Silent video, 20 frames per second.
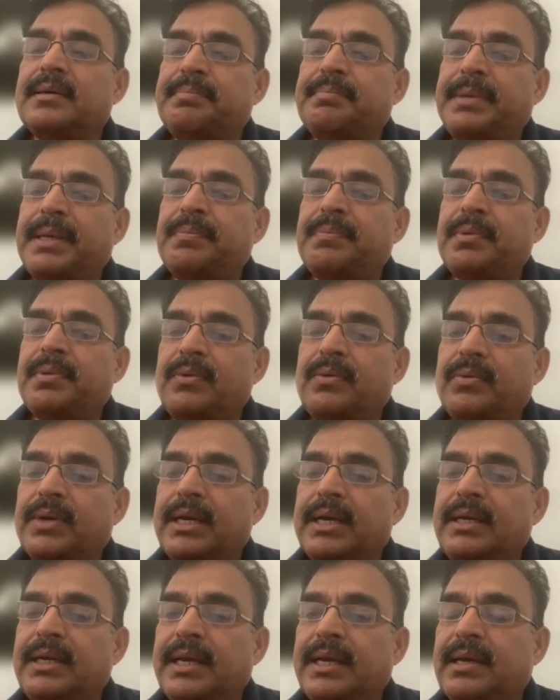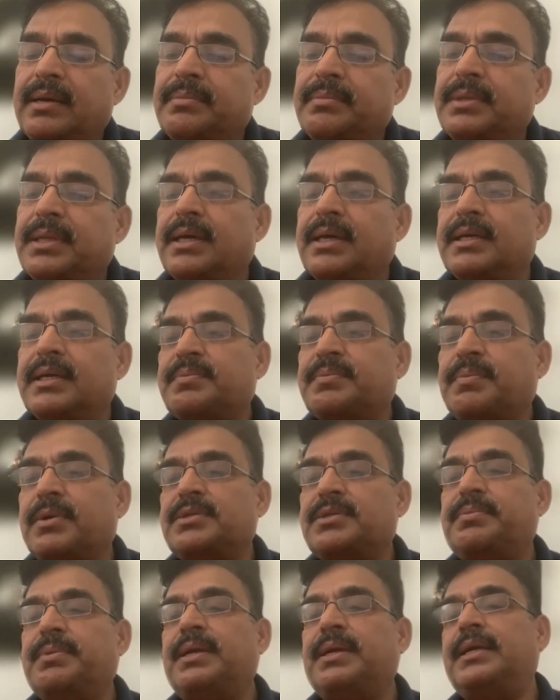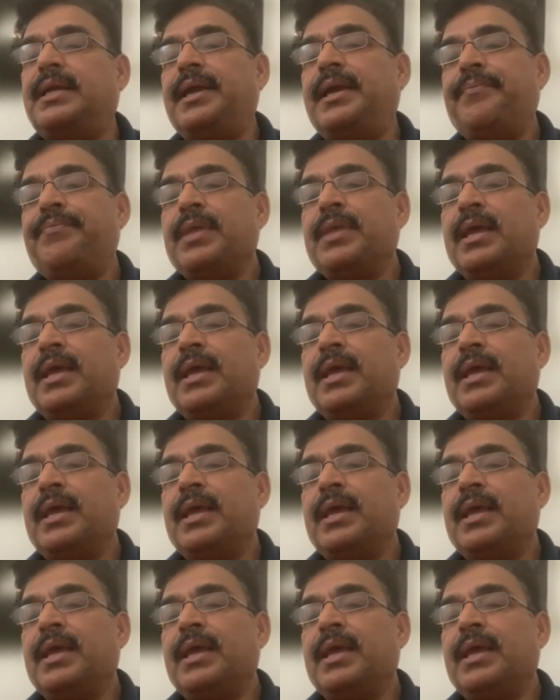people who can take up the responsibility.